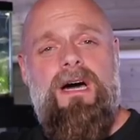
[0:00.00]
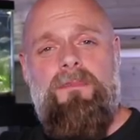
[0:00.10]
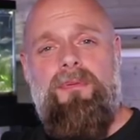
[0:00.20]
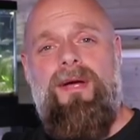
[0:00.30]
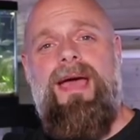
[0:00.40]
a
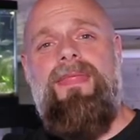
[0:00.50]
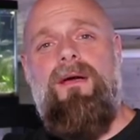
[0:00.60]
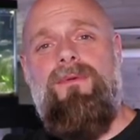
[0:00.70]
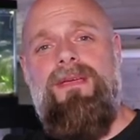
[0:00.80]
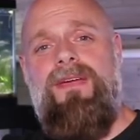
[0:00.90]
brand
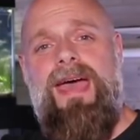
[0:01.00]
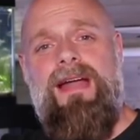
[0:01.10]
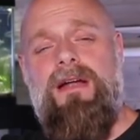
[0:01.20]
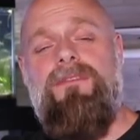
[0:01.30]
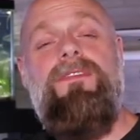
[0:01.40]
that we've had
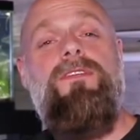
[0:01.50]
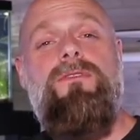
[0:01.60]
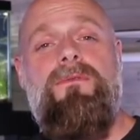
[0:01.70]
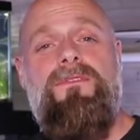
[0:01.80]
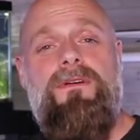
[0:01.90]
in our fish
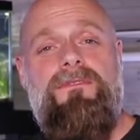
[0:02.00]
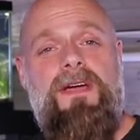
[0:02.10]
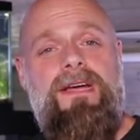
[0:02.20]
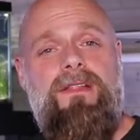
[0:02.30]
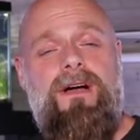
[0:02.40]
room for a
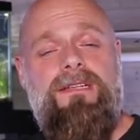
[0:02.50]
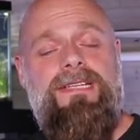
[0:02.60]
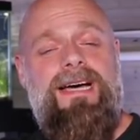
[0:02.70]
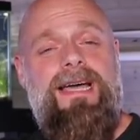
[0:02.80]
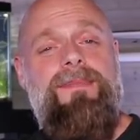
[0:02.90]
very long
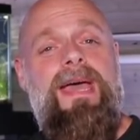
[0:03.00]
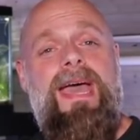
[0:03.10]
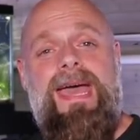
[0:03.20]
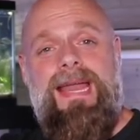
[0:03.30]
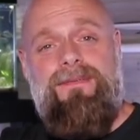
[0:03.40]
time
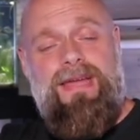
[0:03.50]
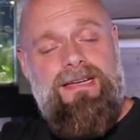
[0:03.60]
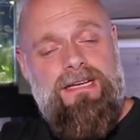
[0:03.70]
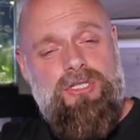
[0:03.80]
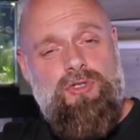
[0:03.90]
and have had
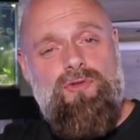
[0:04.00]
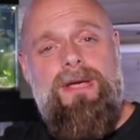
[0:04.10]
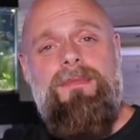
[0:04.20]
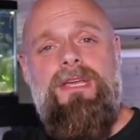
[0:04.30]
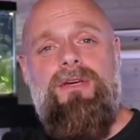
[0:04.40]

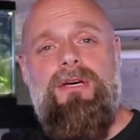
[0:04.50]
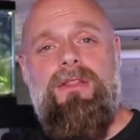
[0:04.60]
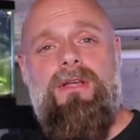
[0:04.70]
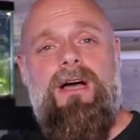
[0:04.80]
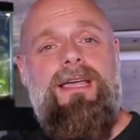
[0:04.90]
extremely
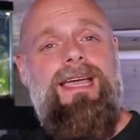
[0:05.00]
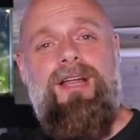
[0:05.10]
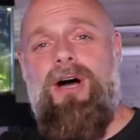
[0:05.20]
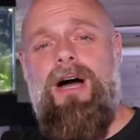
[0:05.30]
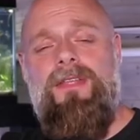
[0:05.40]
good luck in
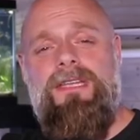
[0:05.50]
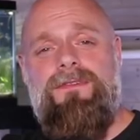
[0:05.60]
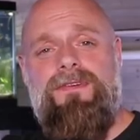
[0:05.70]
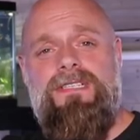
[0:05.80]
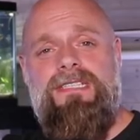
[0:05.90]
all the
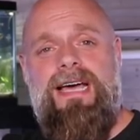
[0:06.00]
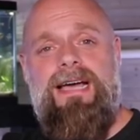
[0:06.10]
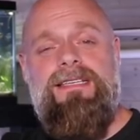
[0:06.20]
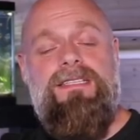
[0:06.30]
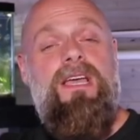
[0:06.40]
different
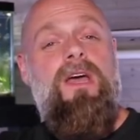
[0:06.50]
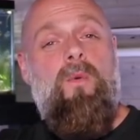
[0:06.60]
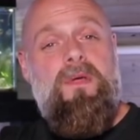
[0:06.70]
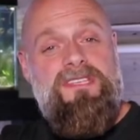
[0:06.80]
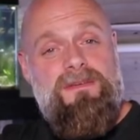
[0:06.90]
sizes
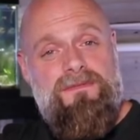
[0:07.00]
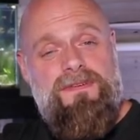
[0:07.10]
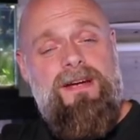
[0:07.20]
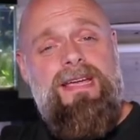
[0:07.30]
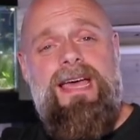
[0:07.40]
with some
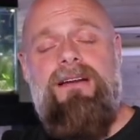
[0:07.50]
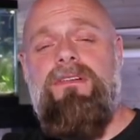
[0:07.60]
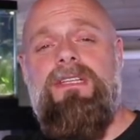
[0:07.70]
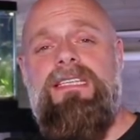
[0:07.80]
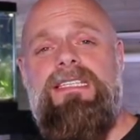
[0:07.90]
very
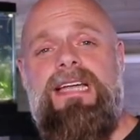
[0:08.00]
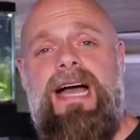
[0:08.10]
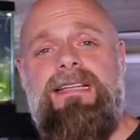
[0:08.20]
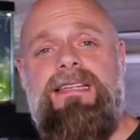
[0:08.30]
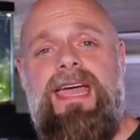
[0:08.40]
heavily
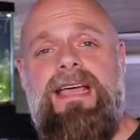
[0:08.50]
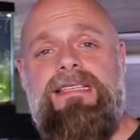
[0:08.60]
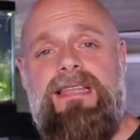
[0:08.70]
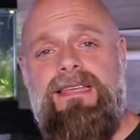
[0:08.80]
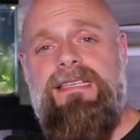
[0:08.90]
stocked
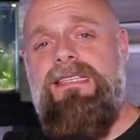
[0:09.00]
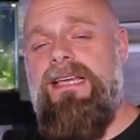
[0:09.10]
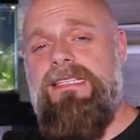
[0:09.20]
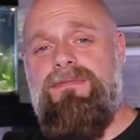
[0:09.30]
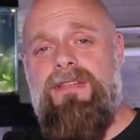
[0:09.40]
tanks. And these
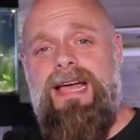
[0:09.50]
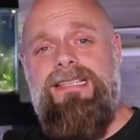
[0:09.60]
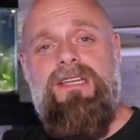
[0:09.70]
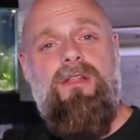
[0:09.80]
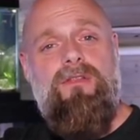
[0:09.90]
things have
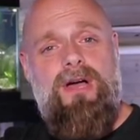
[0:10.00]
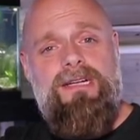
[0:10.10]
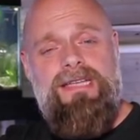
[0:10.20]
lasted a long